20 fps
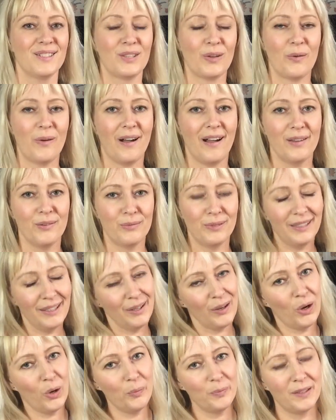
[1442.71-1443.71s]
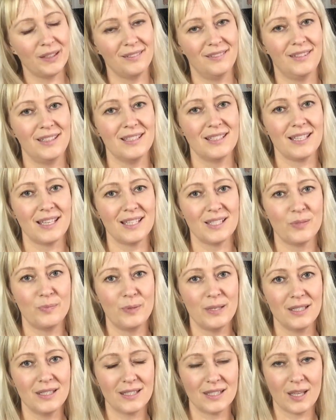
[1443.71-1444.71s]
So I really hope that this has
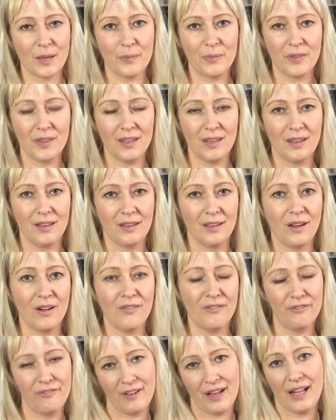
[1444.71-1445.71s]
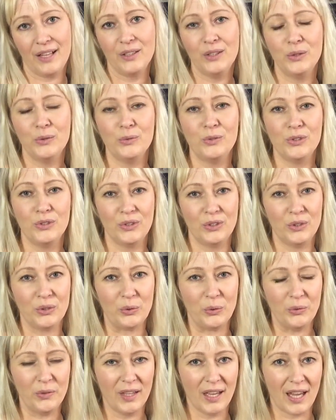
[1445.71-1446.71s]
been something of value to
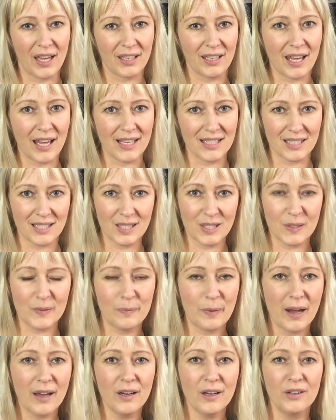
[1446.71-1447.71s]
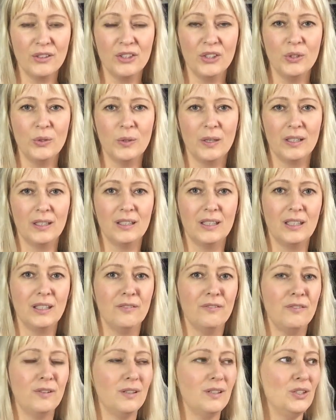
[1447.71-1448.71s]
you, that has inspired you and
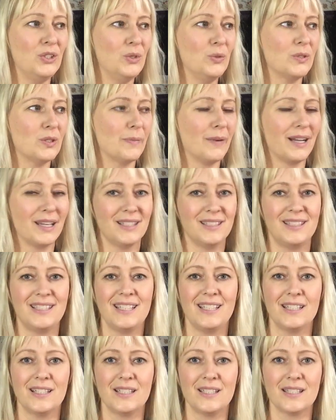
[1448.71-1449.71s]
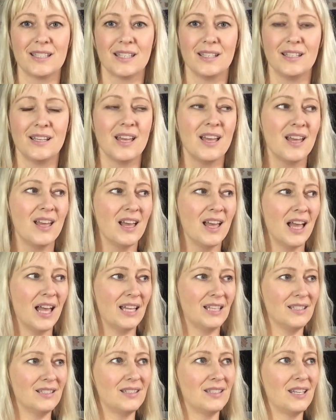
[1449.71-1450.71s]
given you some ideas
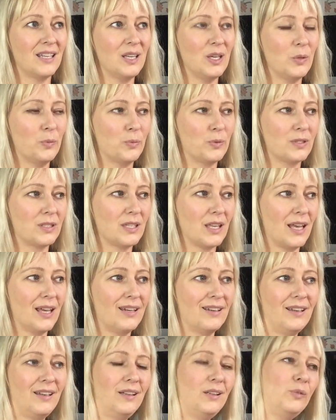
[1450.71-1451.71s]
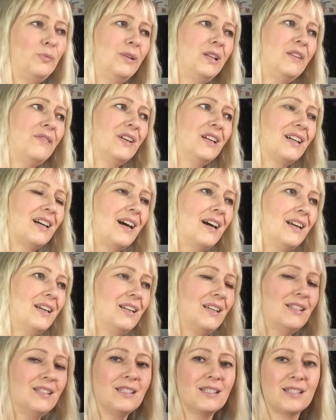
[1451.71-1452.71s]
and tips and a little bit of a
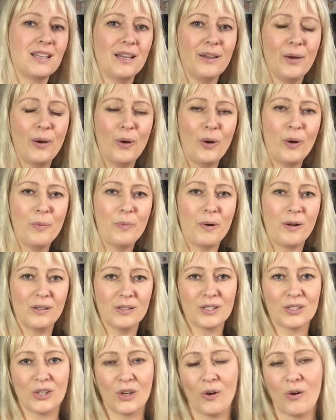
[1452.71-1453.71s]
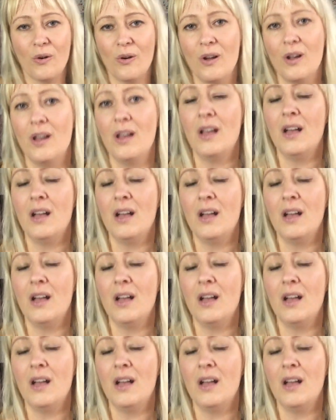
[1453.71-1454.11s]
guidance, I hope also.